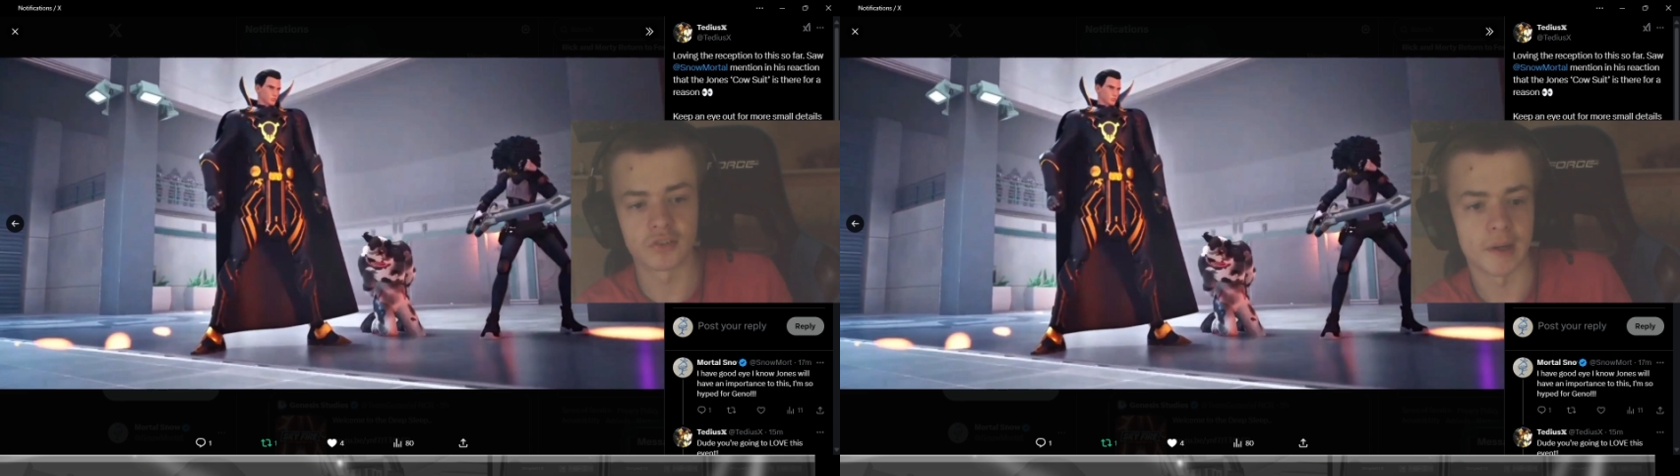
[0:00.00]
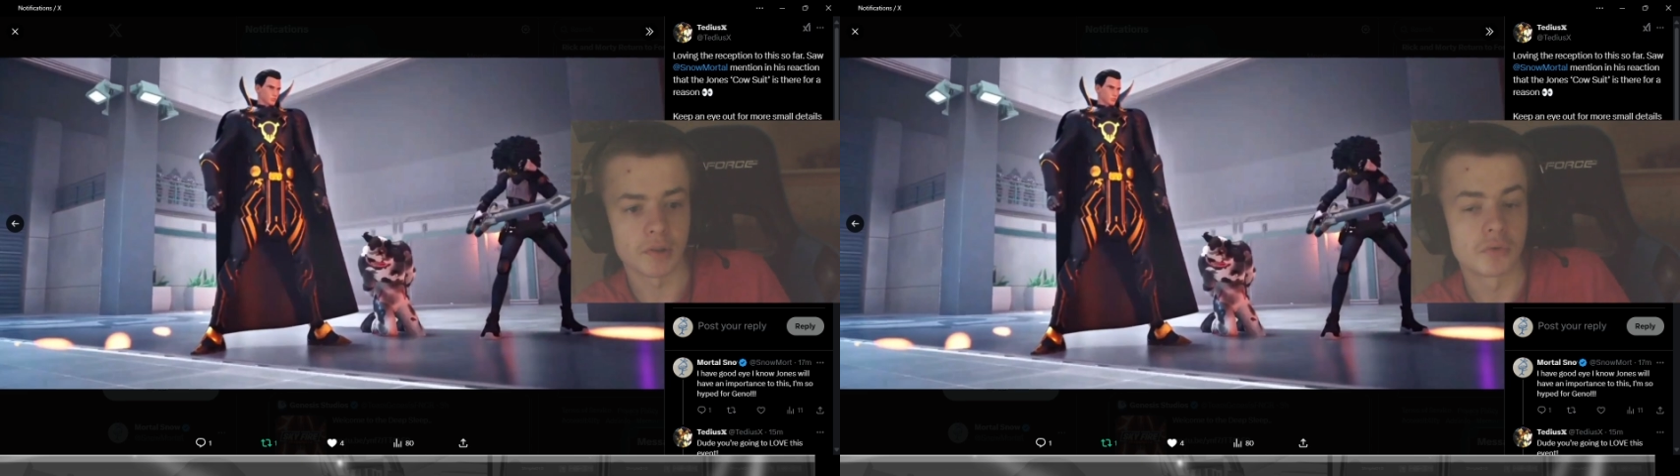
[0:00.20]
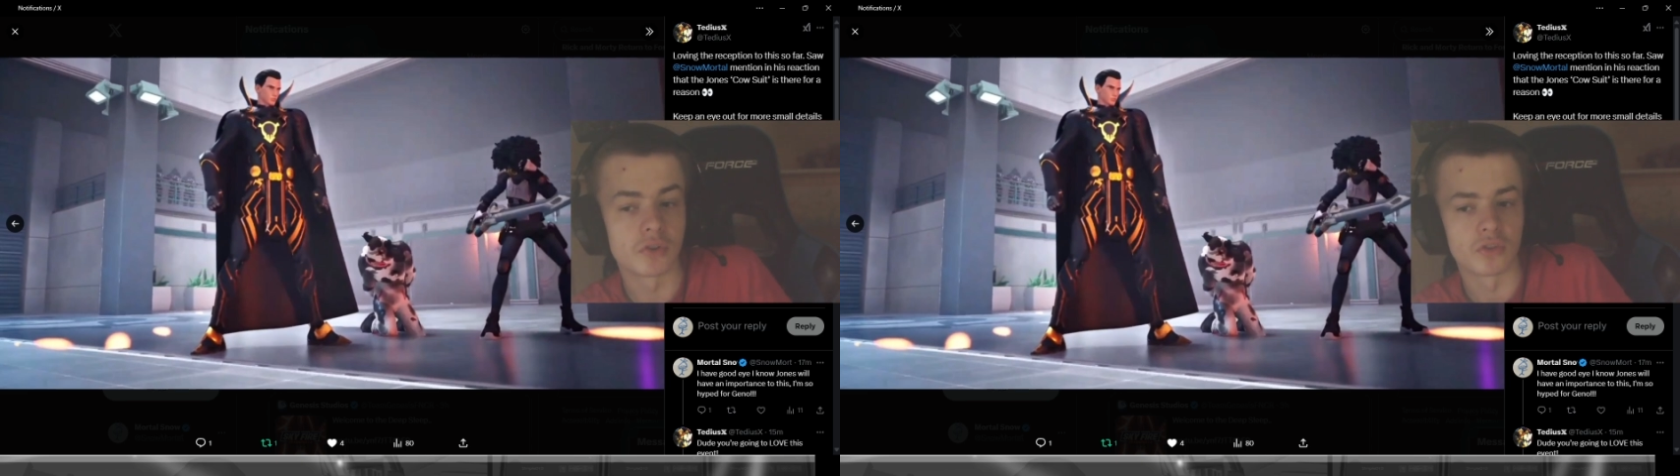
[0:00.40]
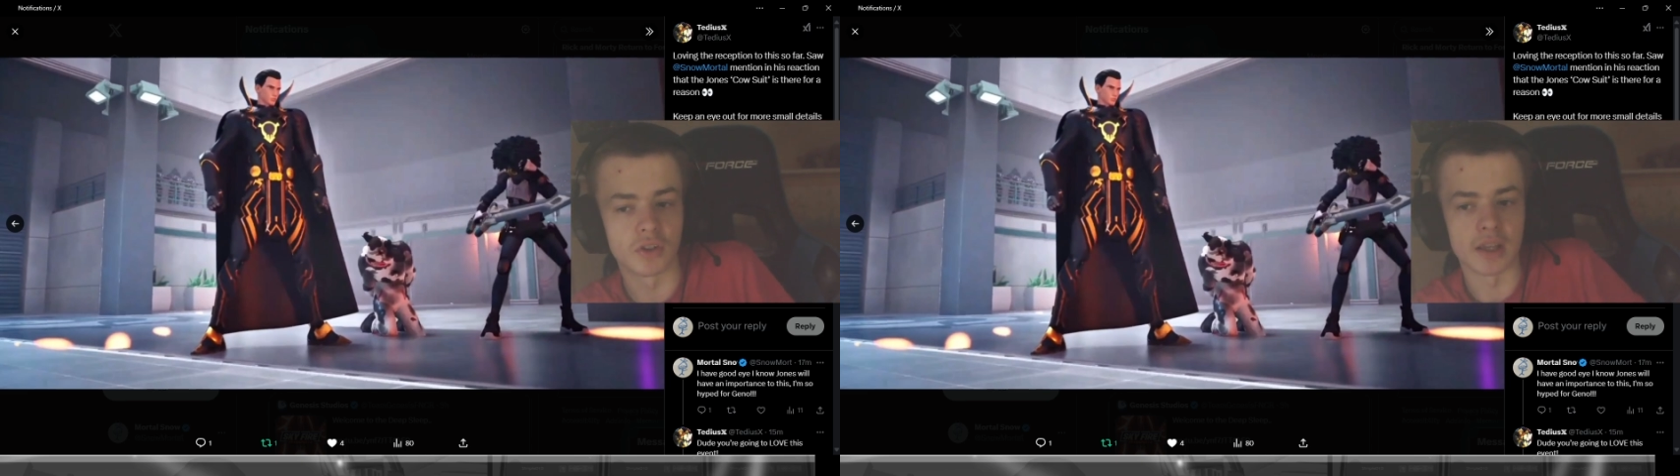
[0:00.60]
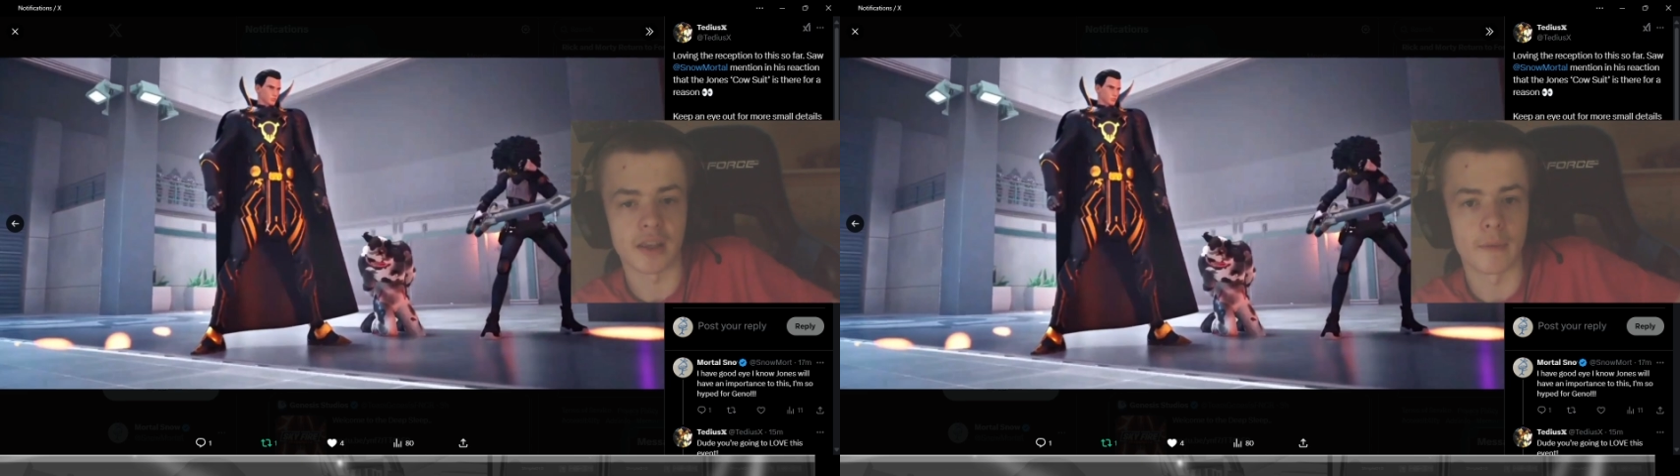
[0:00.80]
Chapter Season
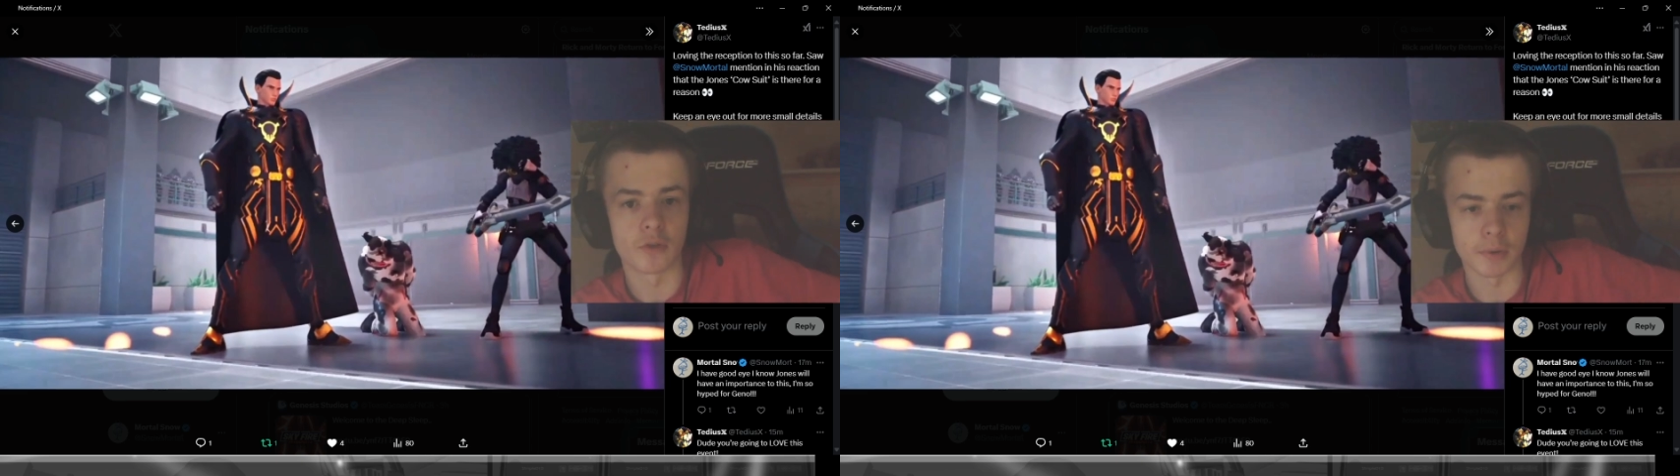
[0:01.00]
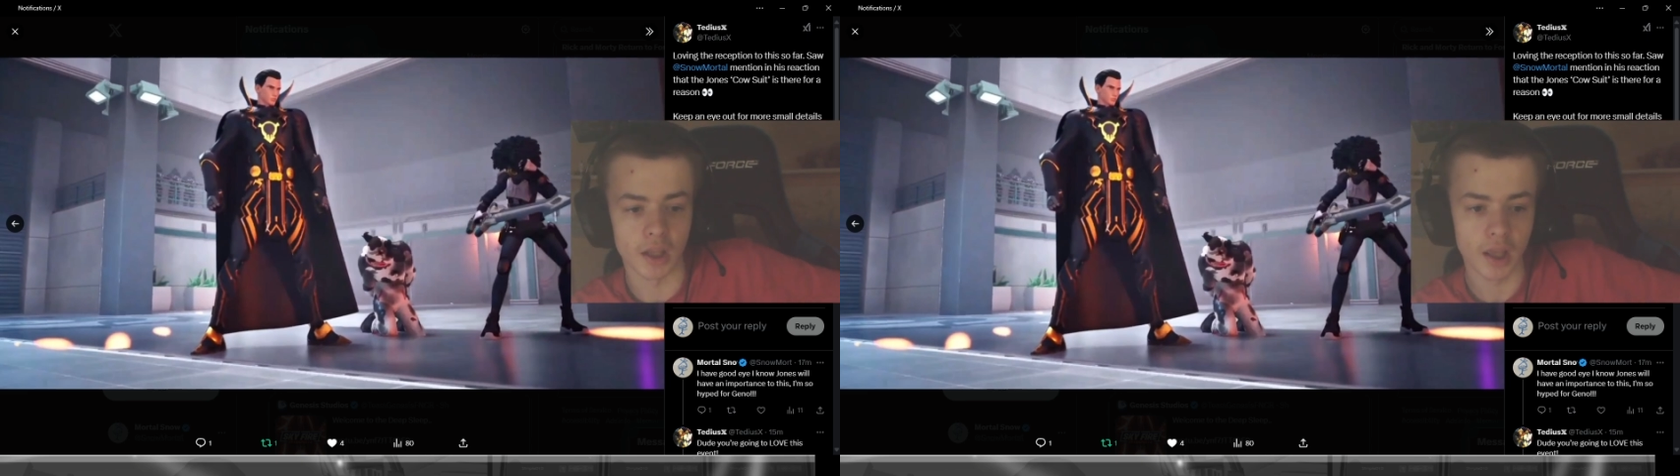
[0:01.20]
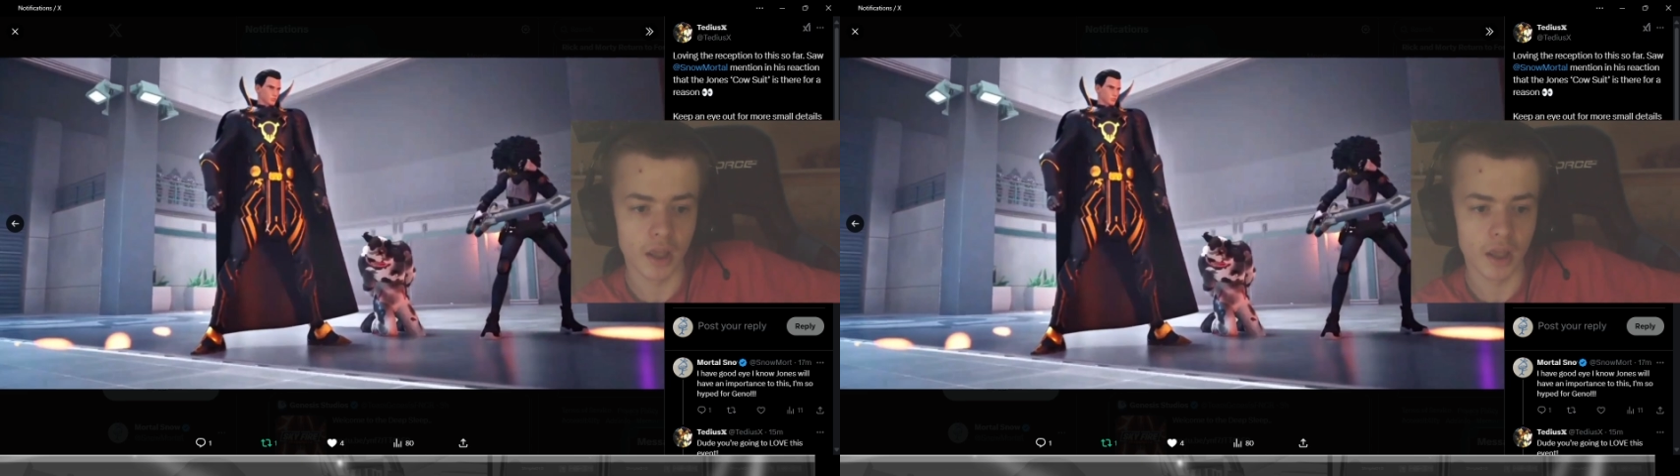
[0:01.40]
8 came to be.